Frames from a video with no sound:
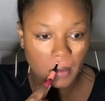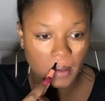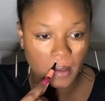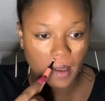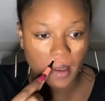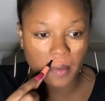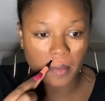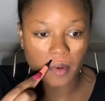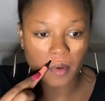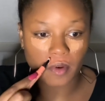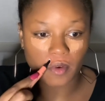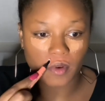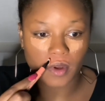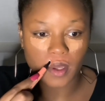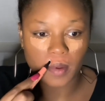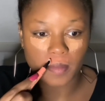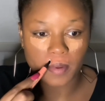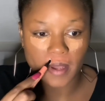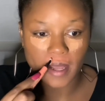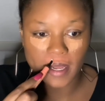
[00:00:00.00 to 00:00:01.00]
I'm gonna
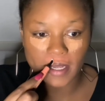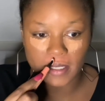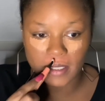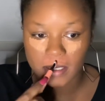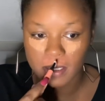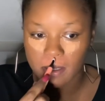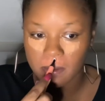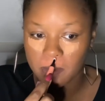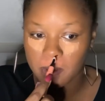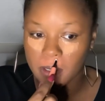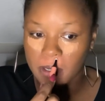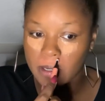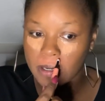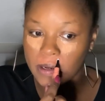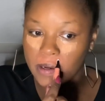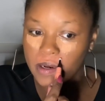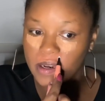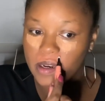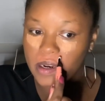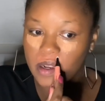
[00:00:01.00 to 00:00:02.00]
reapply some here
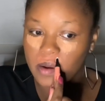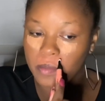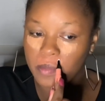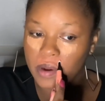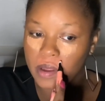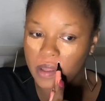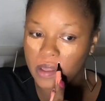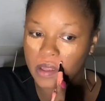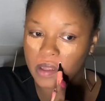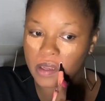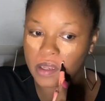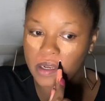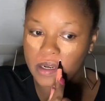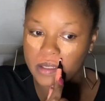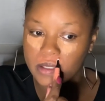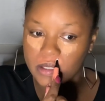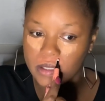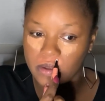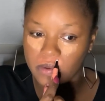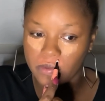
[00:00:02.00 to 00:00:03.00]
and then I'm probably gonna let it
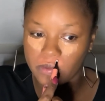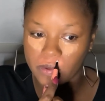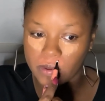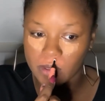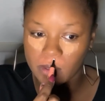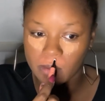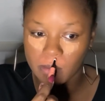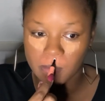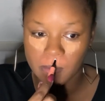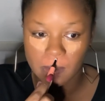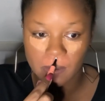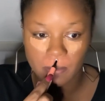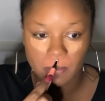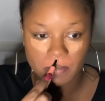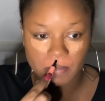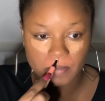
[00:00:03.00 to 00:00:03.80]
sit for a little bit.